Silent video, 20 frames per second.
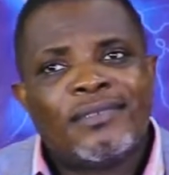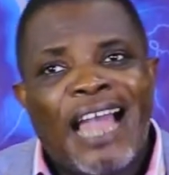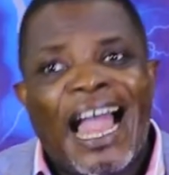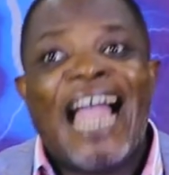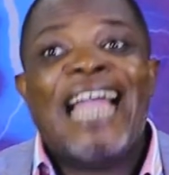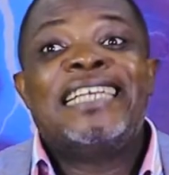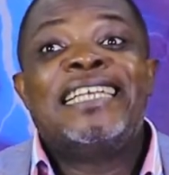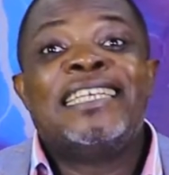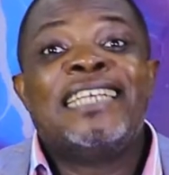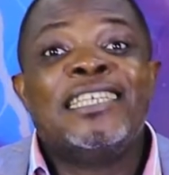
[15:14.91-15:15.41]

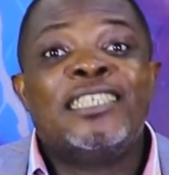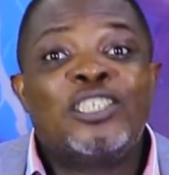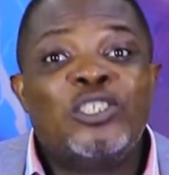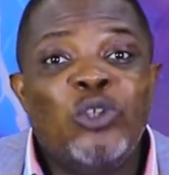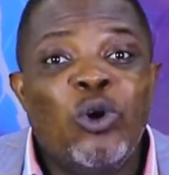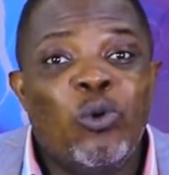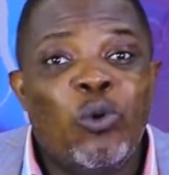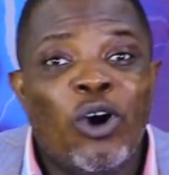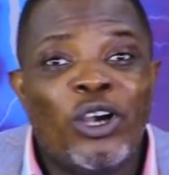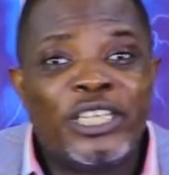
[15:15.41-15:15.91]
I didn't
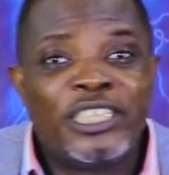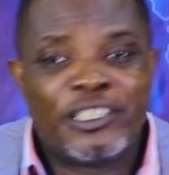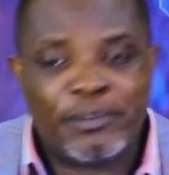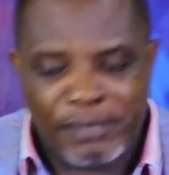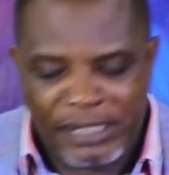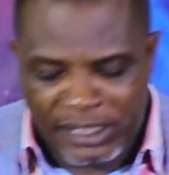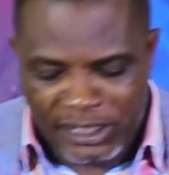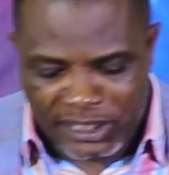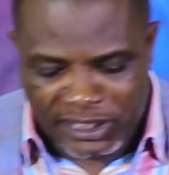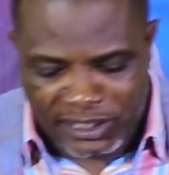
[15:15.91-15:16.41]
know what it
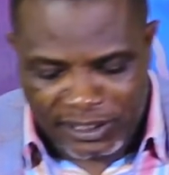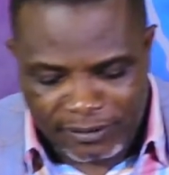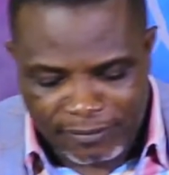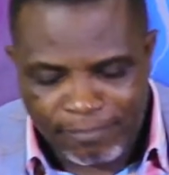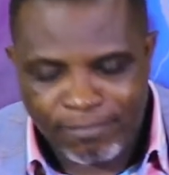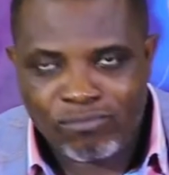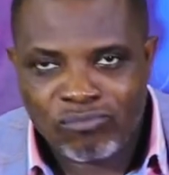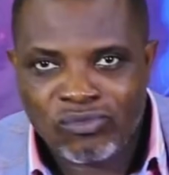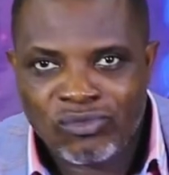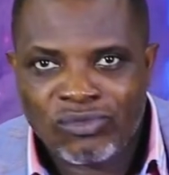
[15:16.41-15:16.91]
means
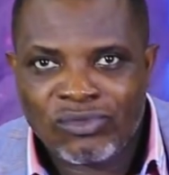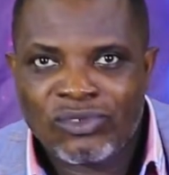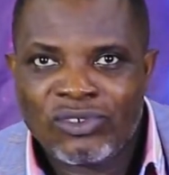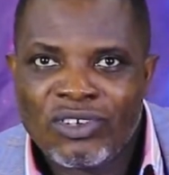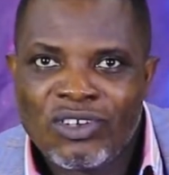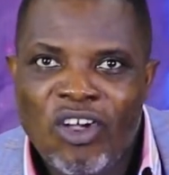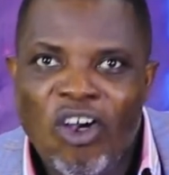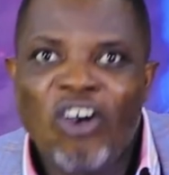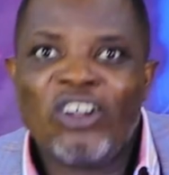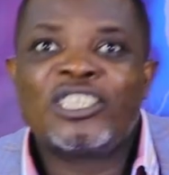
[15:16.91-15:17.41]

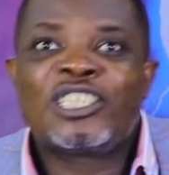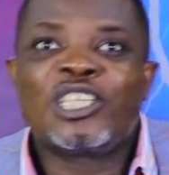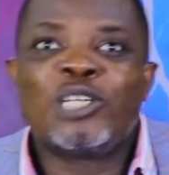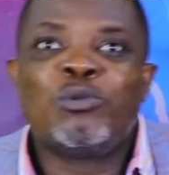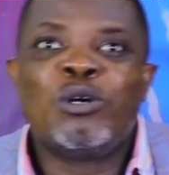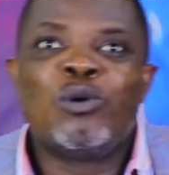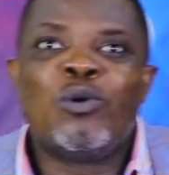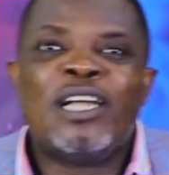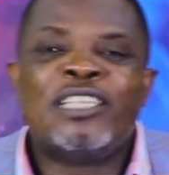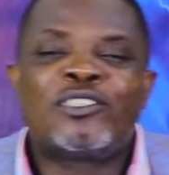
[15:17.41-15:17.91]
until
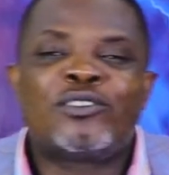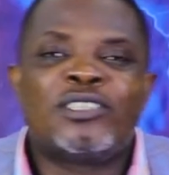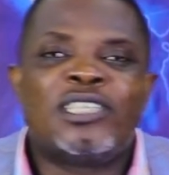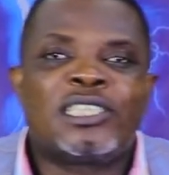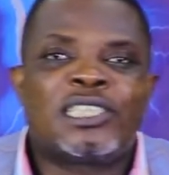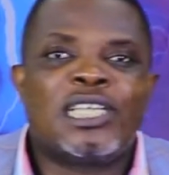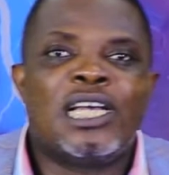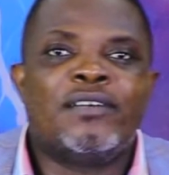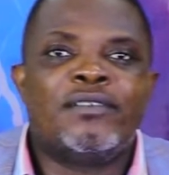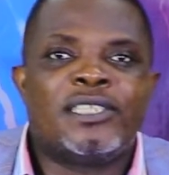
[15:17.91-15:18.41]
we went to the
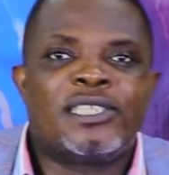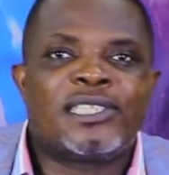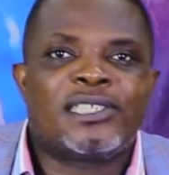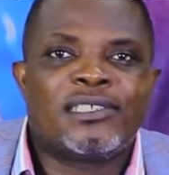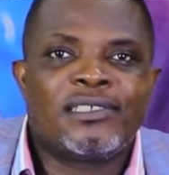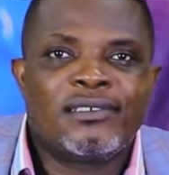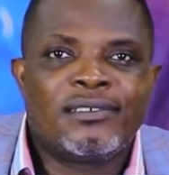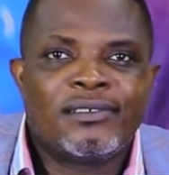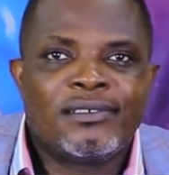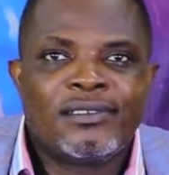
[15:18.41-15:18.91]
service.